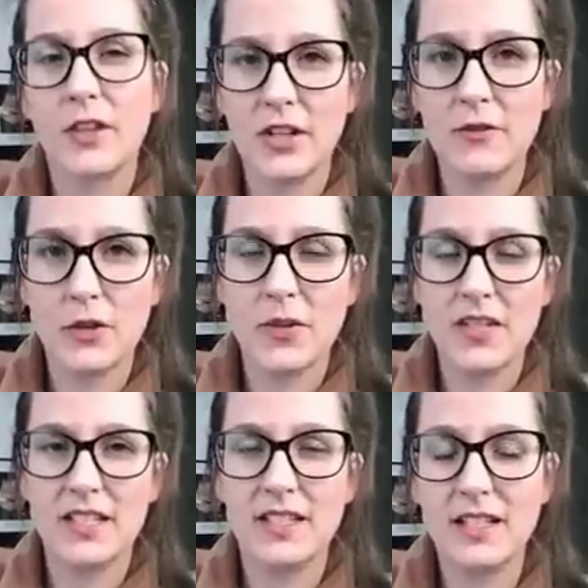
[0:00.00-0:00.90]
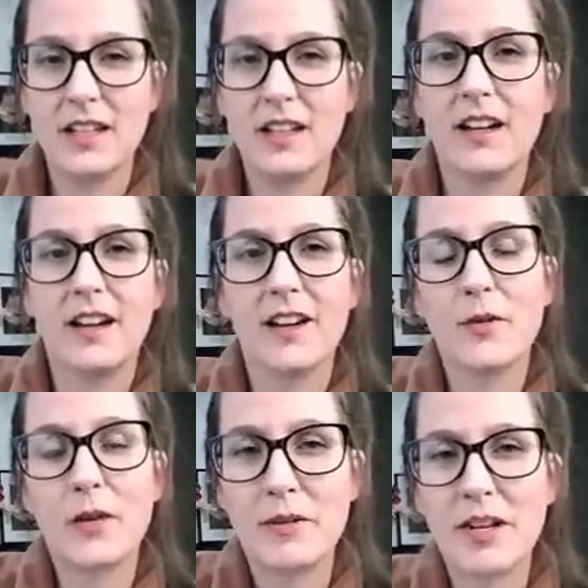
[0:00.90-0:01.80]
Looking forward to seeing
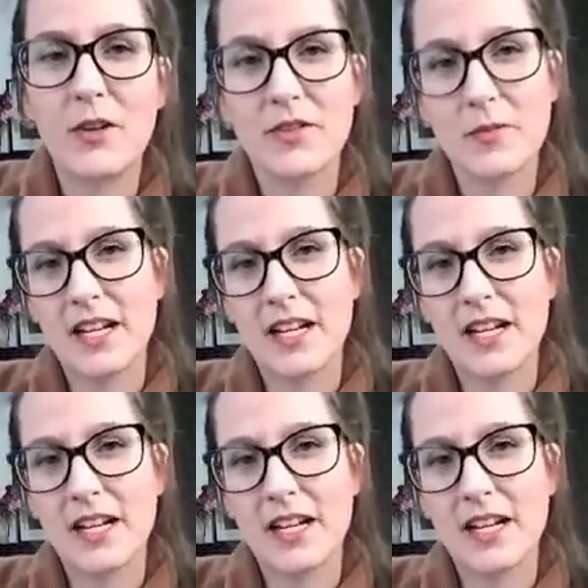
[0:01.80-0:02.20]
where we go from